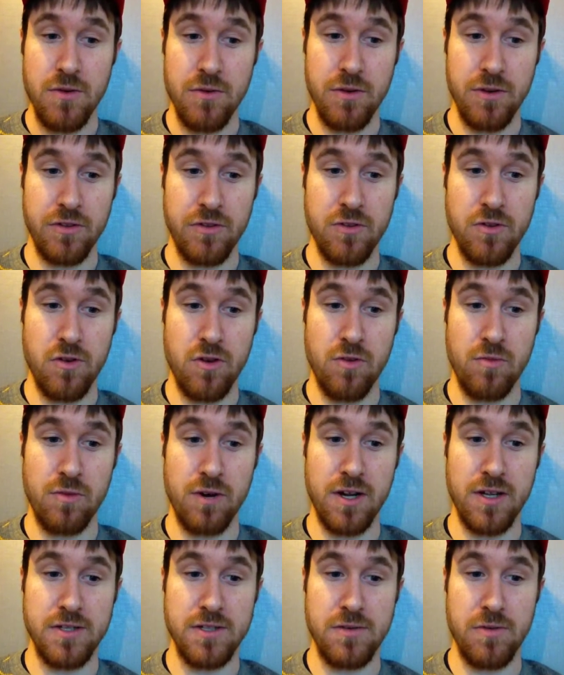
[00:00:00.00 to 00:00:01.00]
with 2 home
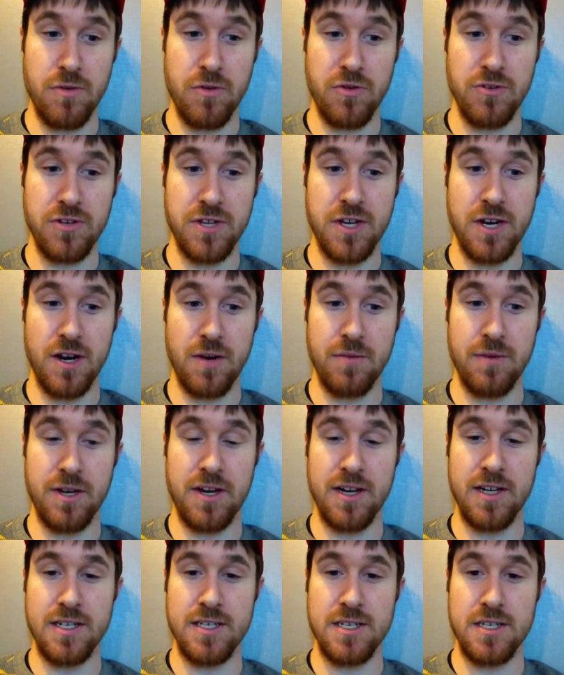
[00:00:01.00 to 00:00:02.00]
runs and 13
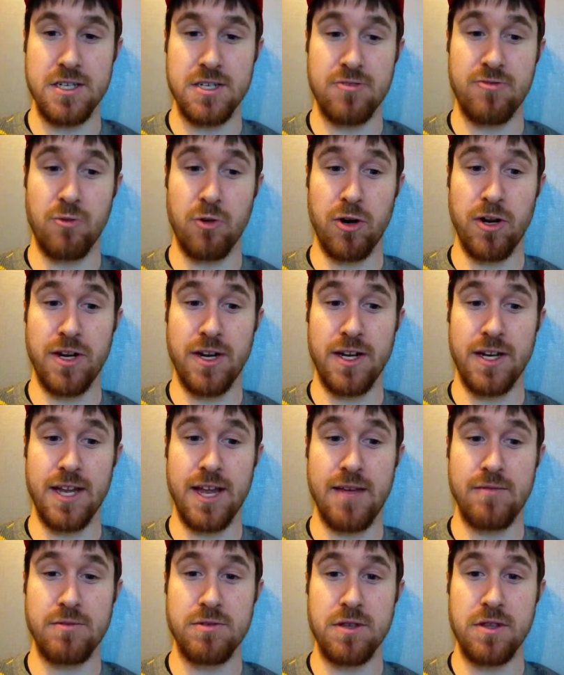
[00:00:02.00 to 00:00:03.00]
RBIs in just 49
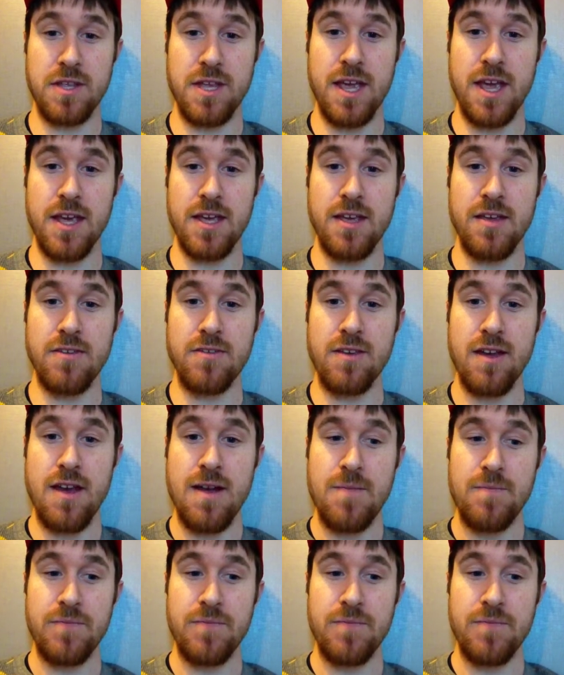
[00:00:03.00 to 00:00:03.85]
games with the Yankees.